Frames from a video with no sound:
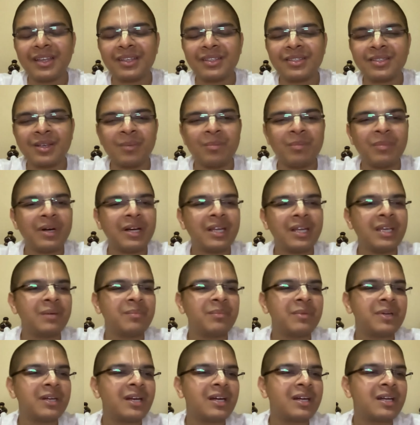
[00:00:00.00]
Somebody
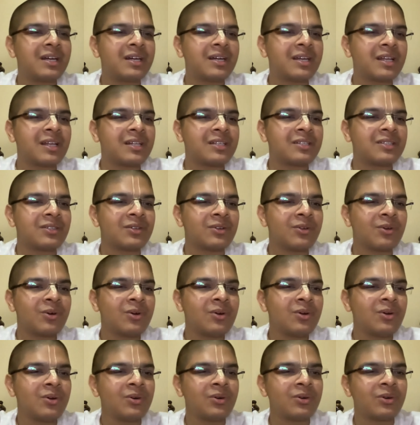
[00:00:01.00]
immediately tells, no,
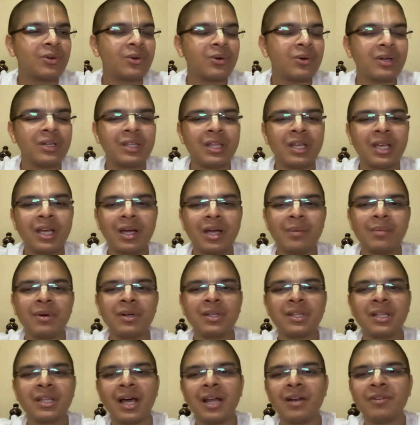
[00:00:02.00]
no, don't think
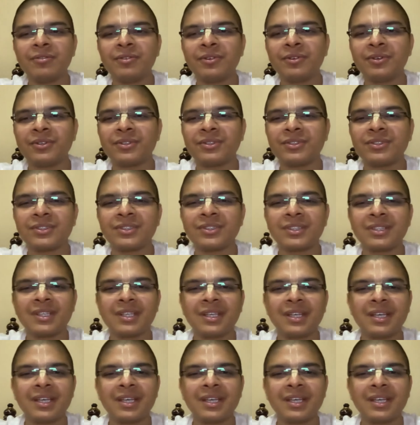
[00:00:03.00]
about tal fruits.